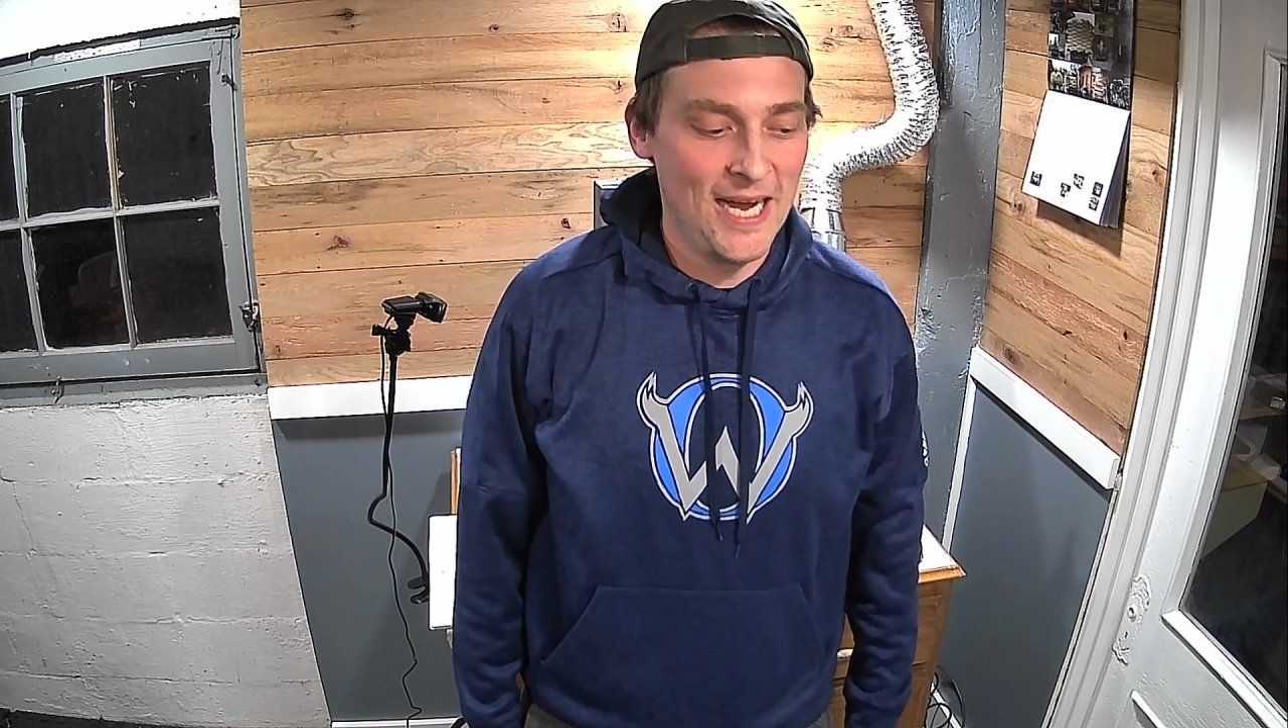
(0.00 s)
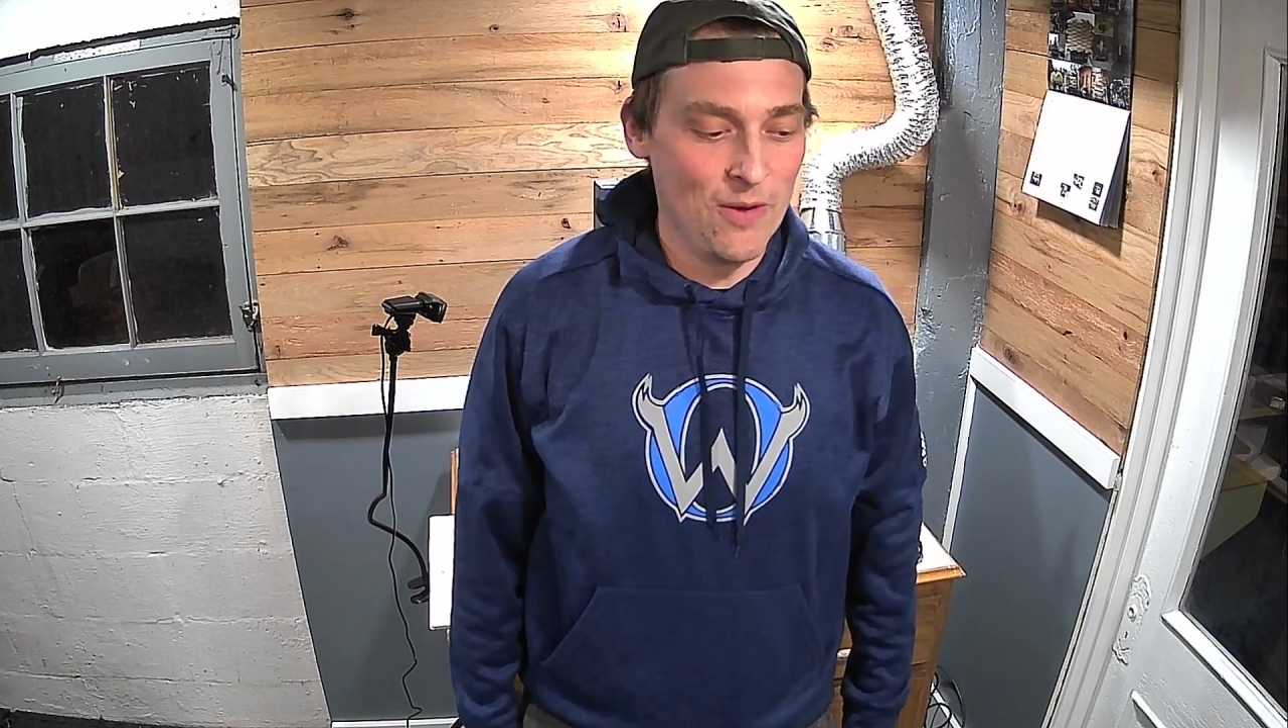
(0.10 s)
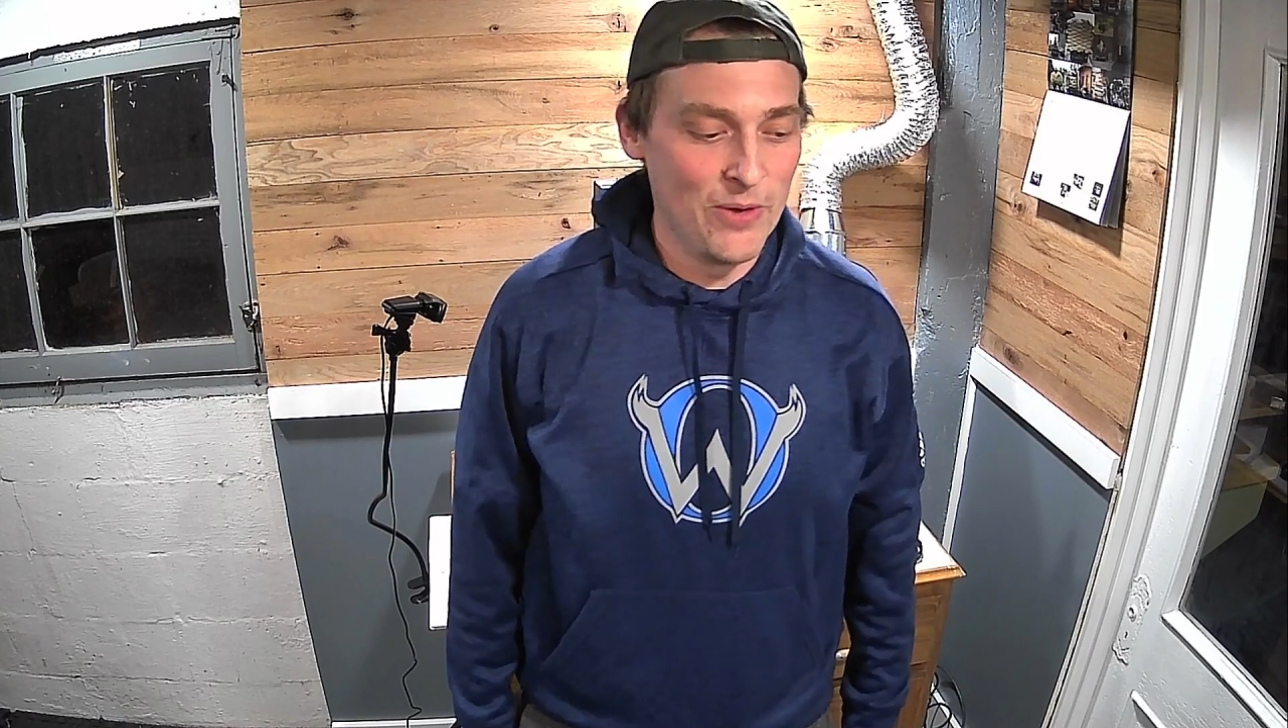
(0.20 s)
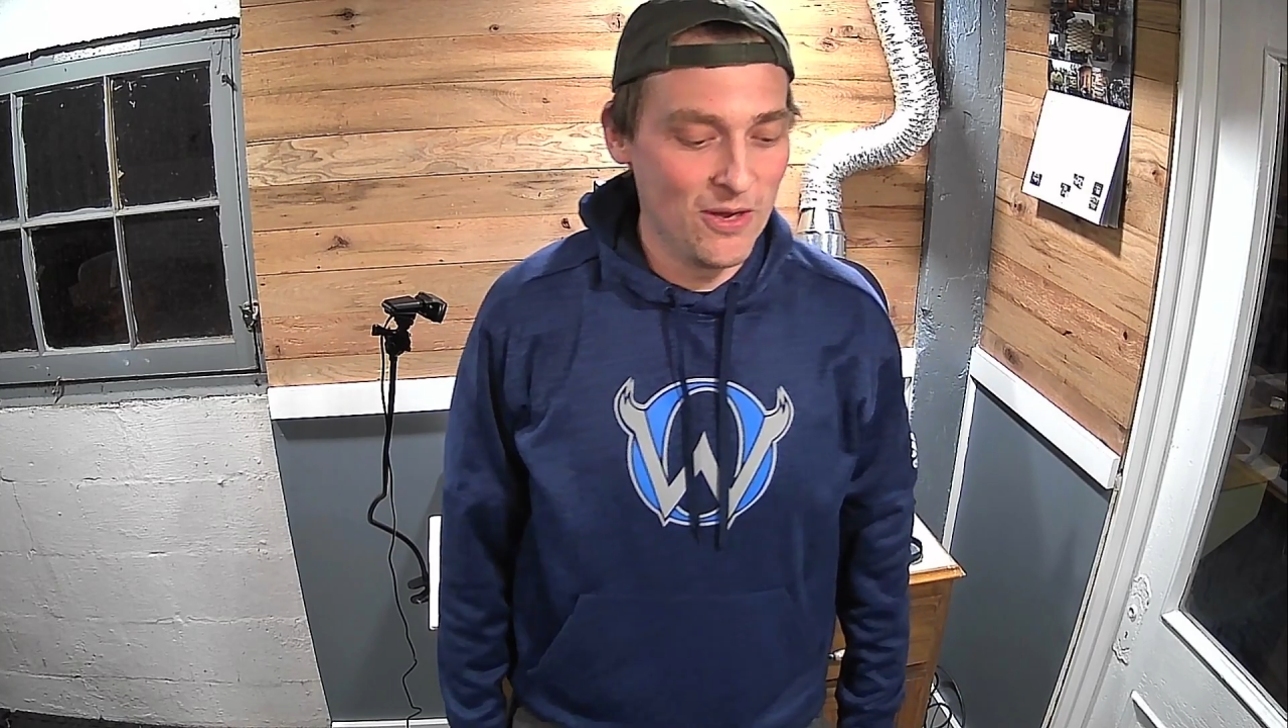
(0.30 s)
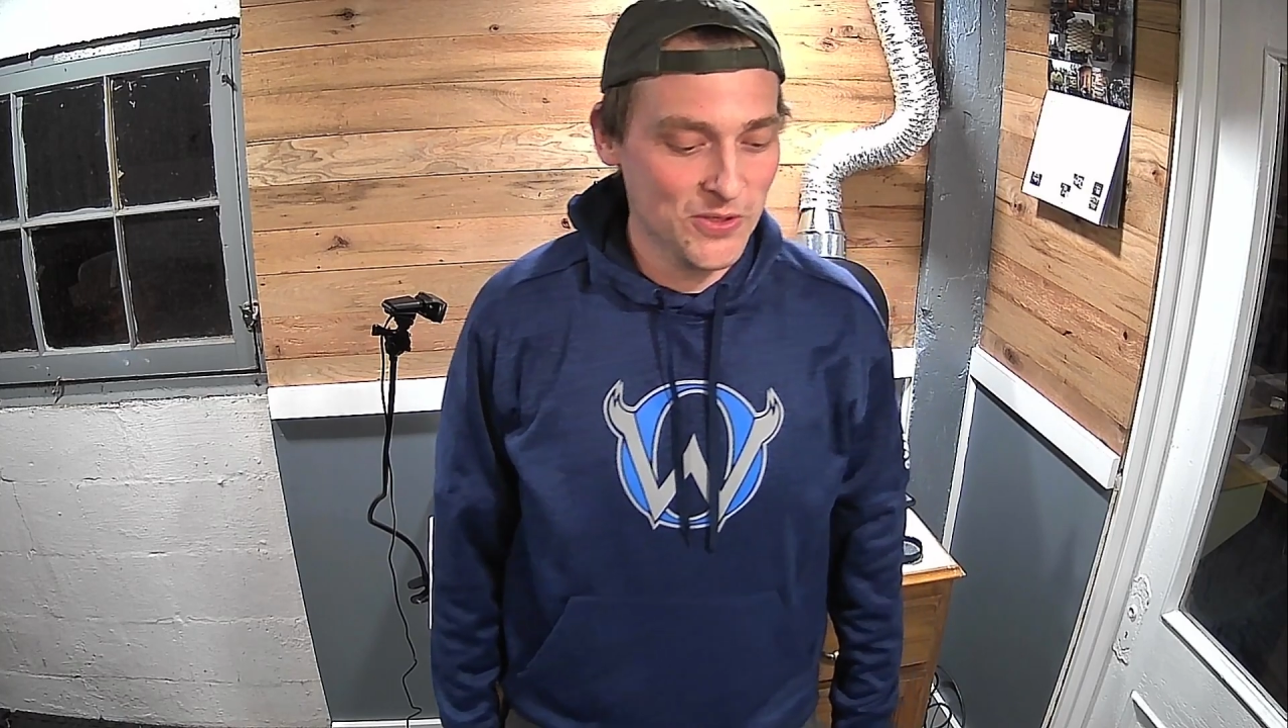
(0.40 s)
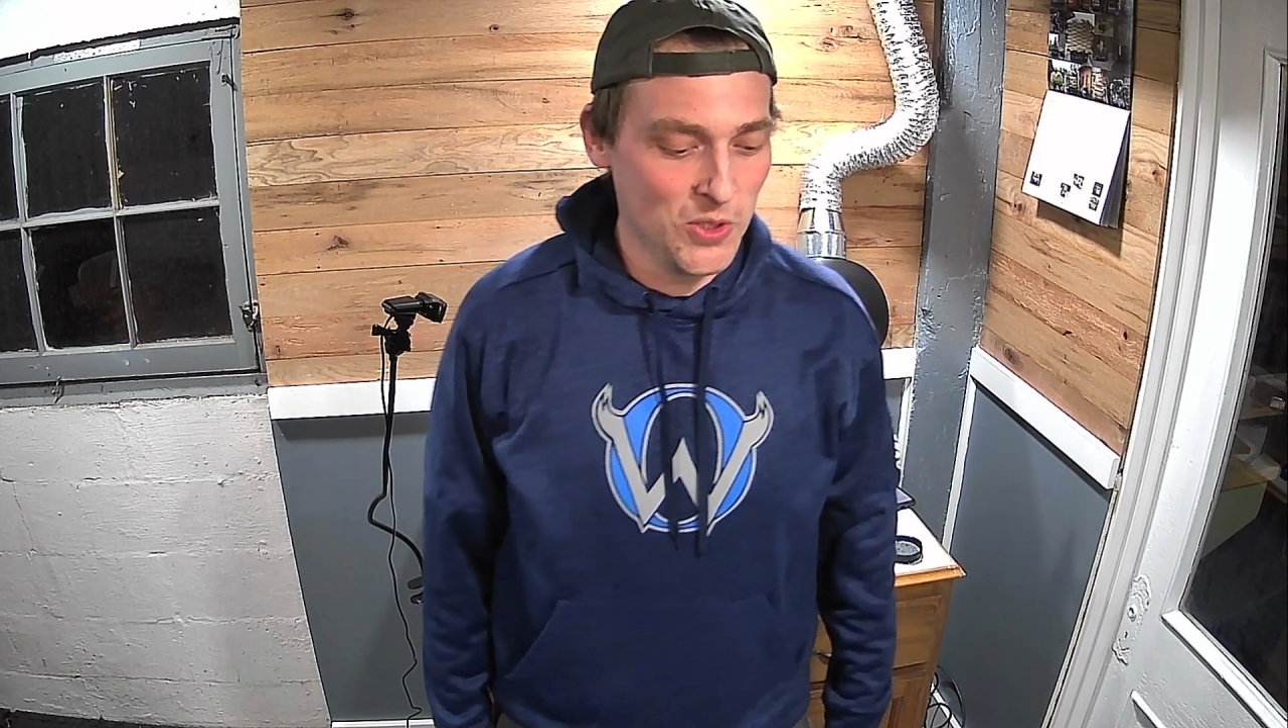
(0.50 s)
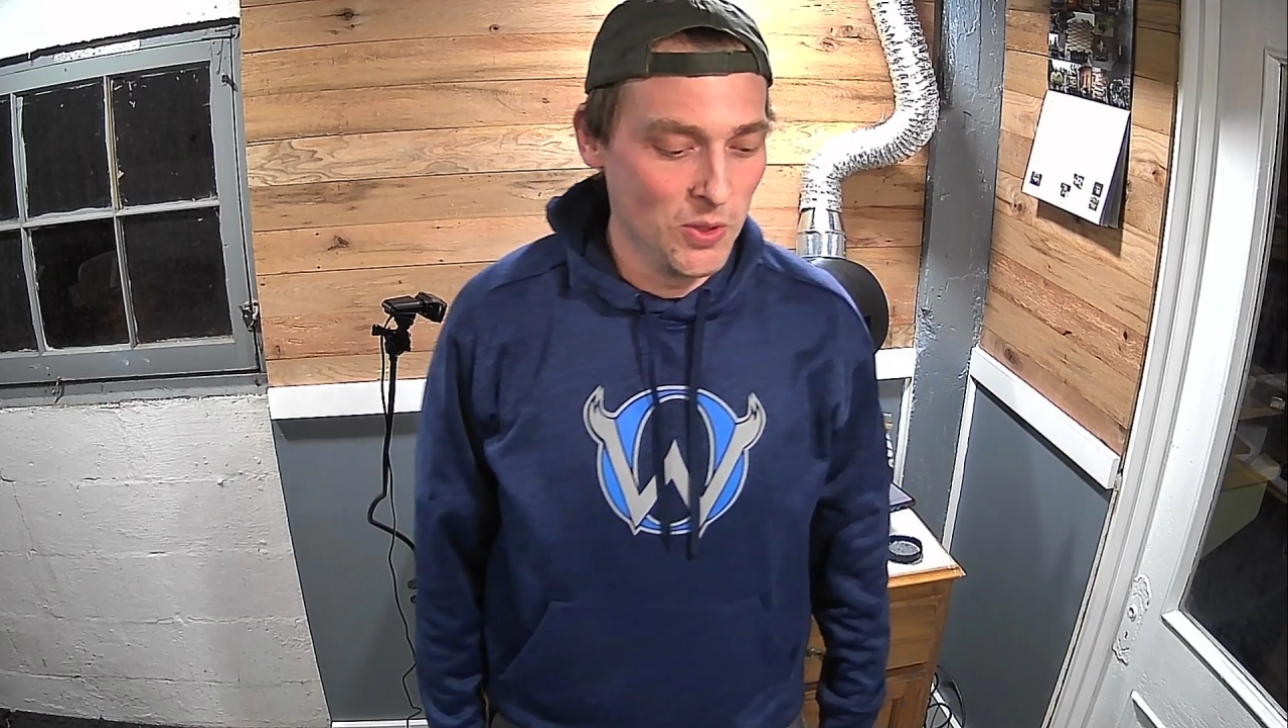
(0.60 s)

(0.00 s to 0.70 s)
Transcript: we also